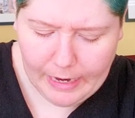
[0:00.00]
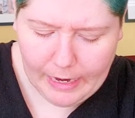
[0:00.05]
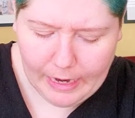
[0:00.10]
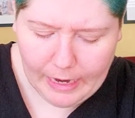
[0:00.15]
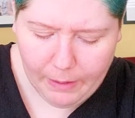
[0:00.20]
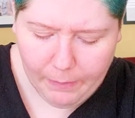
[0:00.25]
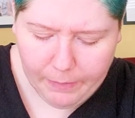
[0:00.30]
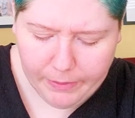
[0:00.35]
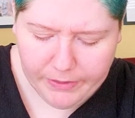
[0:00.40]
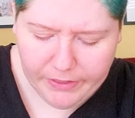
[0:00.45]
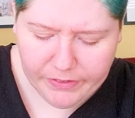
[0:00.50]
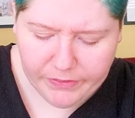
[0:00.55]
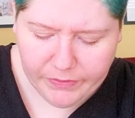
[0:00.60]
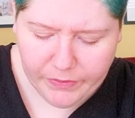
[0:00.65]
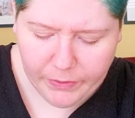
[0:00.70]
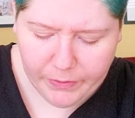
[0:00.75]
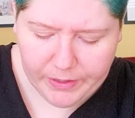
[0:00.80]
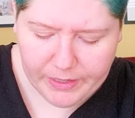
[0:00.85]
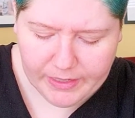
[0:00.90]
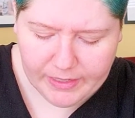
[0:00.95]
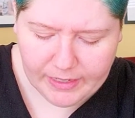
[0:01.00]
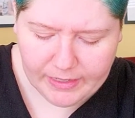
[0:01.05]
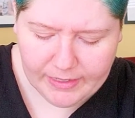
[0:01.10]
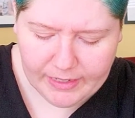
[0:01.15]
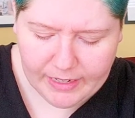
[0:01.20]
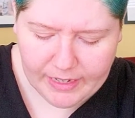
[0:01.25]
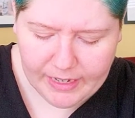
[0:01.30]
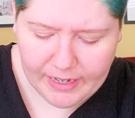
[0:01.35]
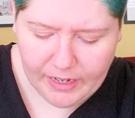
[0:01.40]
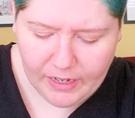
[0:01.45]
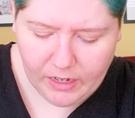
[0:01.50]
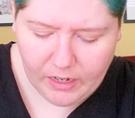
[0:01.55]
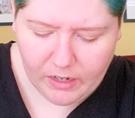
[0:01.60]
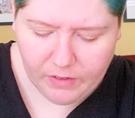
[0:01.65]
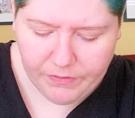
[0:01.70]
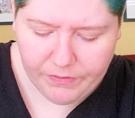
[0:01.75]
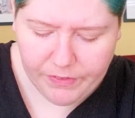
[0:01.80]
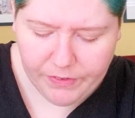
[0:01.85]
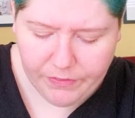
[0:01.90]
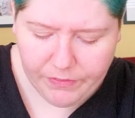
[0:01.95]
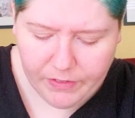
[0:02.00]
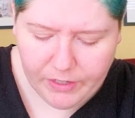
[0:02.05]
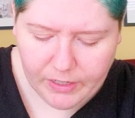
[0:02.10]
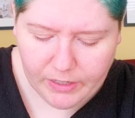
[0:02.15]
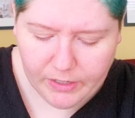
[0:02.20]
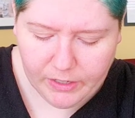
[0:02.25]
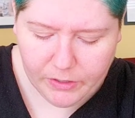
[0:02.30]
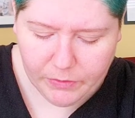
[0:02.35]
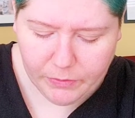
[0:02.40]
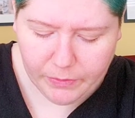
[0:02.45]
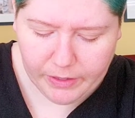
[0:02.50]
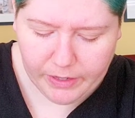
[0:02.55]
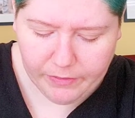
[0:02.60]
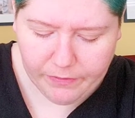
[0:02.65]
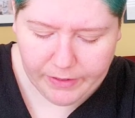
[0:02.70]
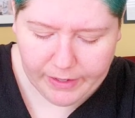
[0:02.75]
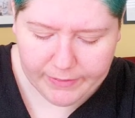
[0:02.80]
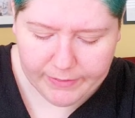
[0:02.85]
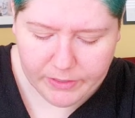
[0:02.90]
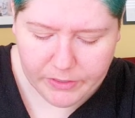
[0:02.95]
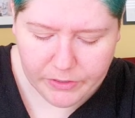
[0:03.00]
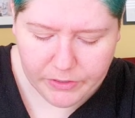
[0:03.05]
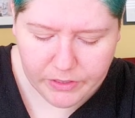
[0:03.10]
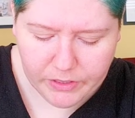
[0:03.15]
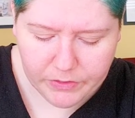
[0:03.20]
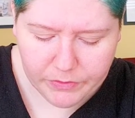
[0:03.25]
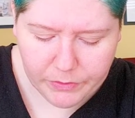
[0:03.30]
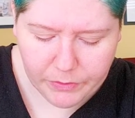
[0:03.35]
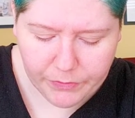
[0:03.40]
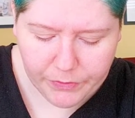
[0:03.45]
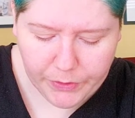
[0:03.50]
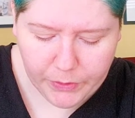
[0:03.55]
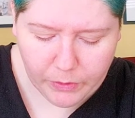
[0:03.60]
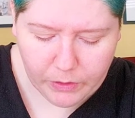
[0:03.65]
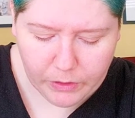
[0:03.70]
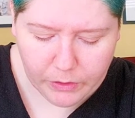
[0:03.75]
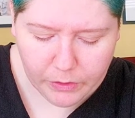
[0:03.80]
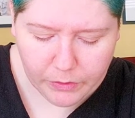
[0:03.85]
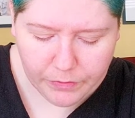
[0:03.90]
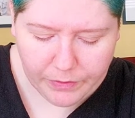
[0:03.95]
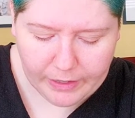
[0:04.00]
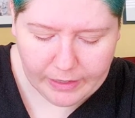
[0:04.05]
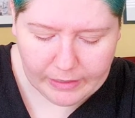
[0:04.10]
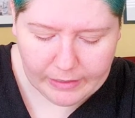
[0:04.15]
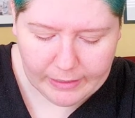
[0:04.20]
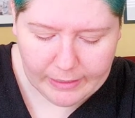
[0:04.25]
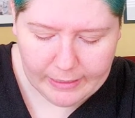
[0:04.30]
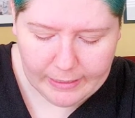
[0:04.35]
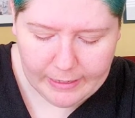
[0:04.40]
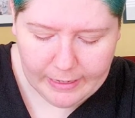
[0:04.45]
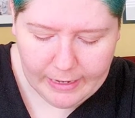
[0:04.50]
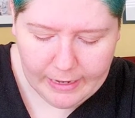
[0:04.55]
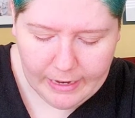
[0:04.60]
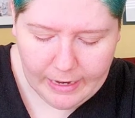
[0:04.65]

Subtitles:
I want to focus on getting 15 to 25 students for viola or violin.